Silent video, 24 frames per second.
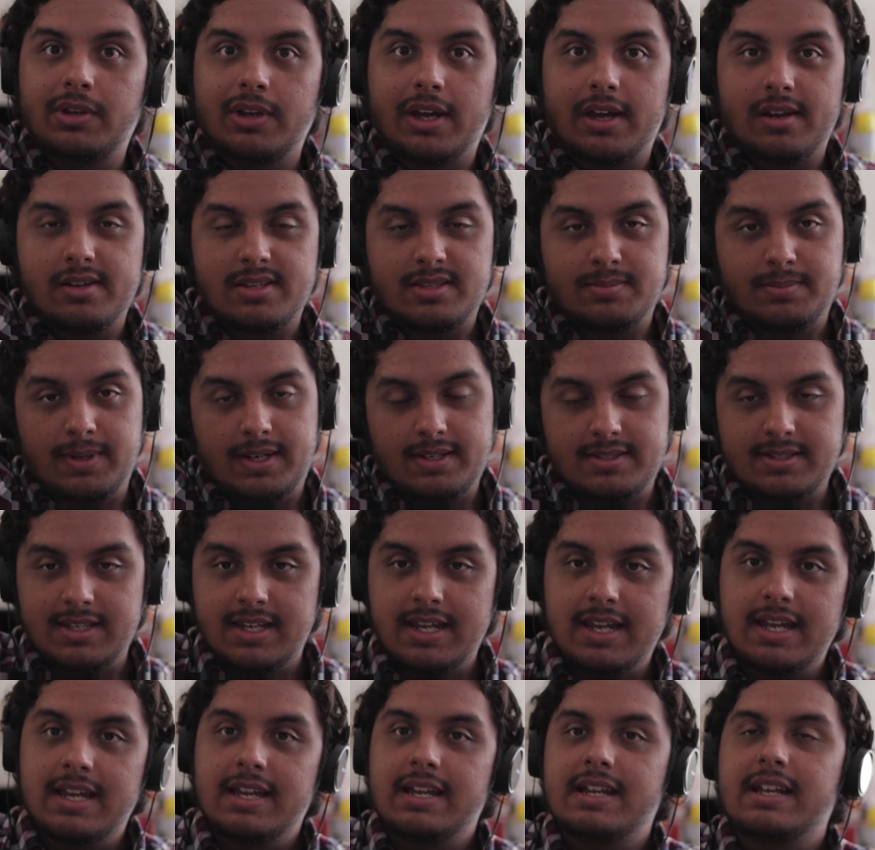to outer space.
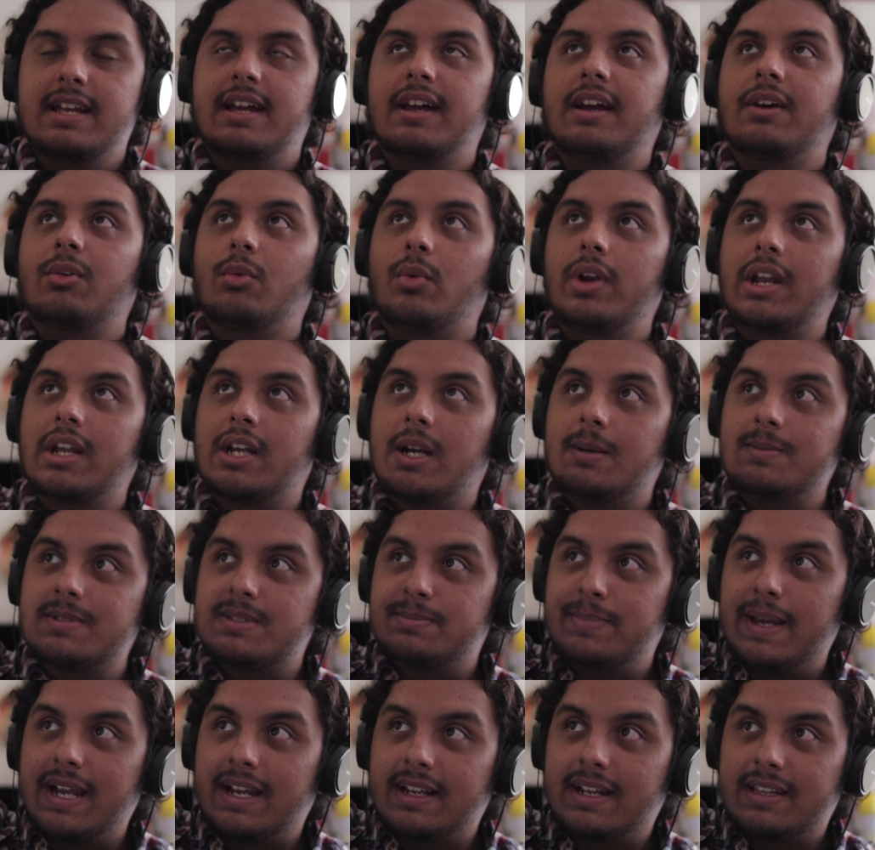When it comes
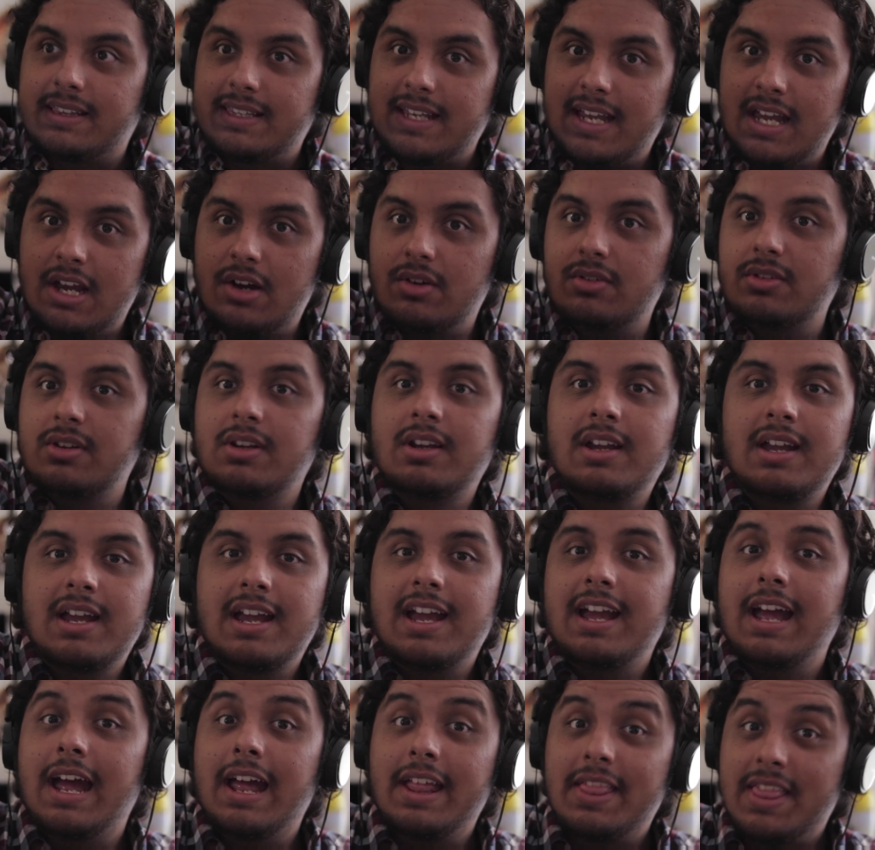back down,
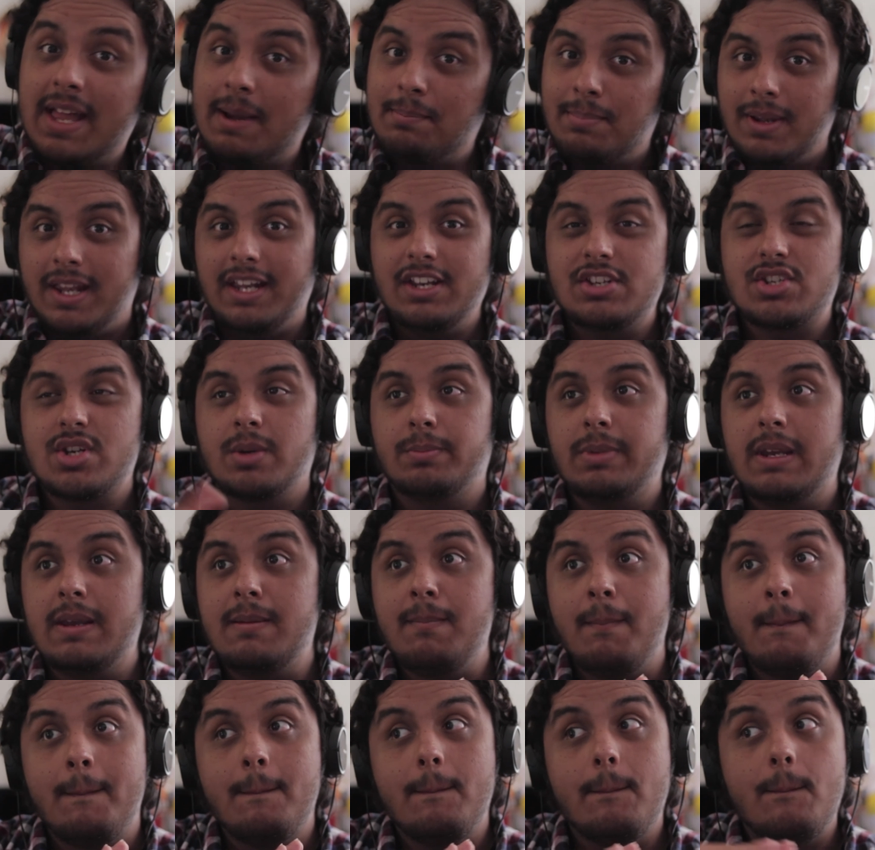that plane should be
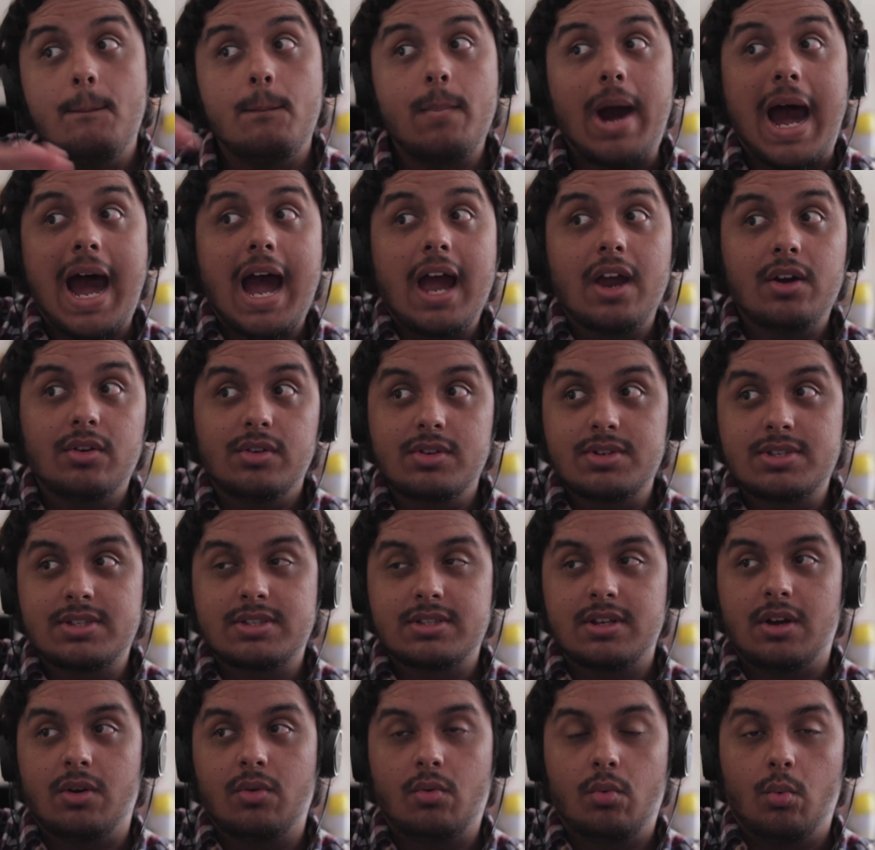miles
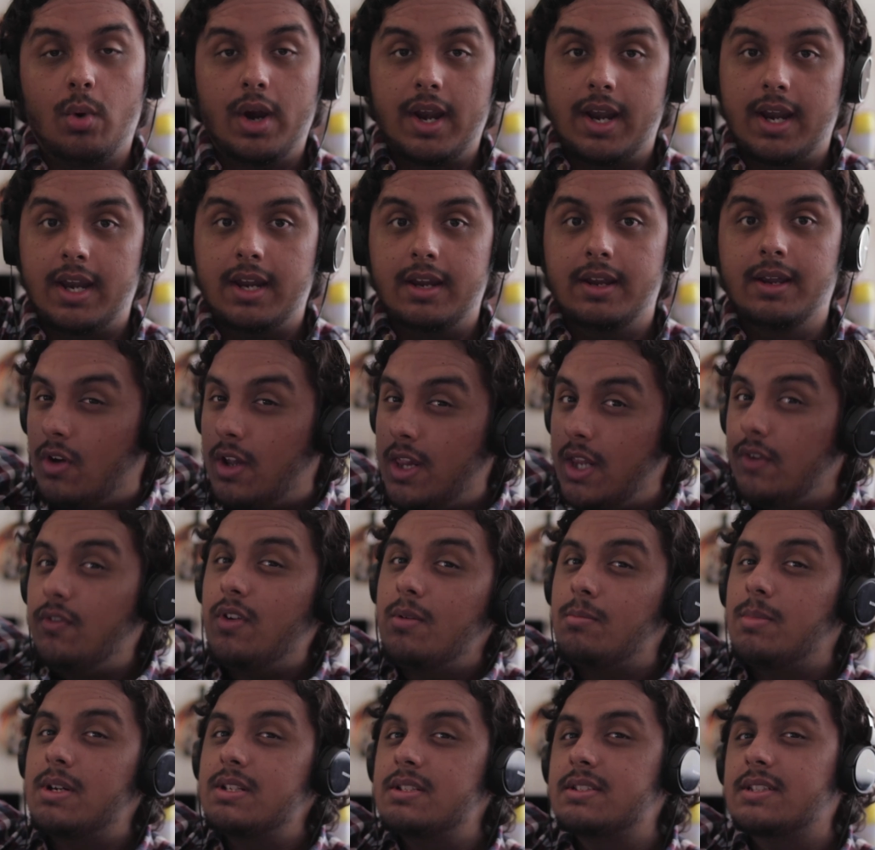away. Olivia
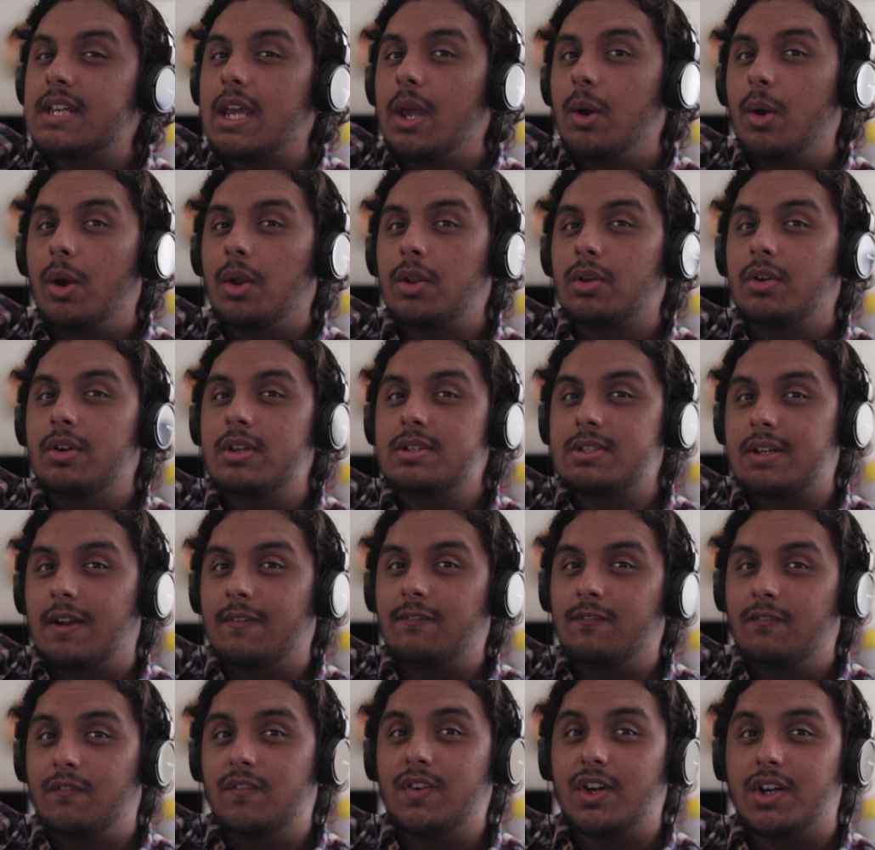Munn's character is on
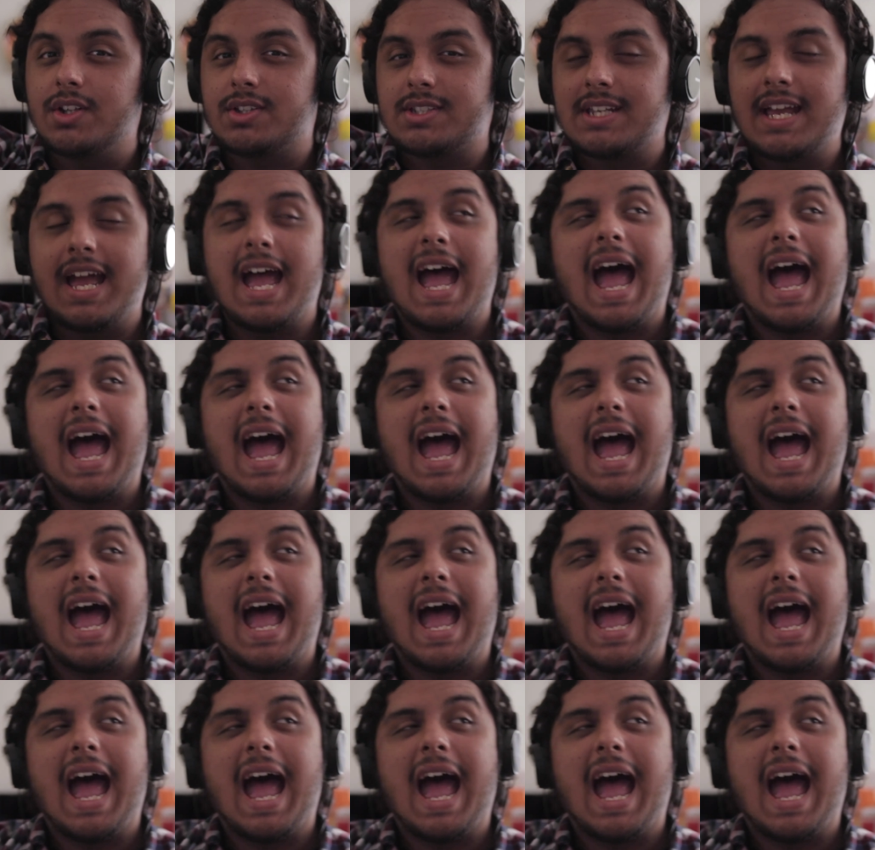foot.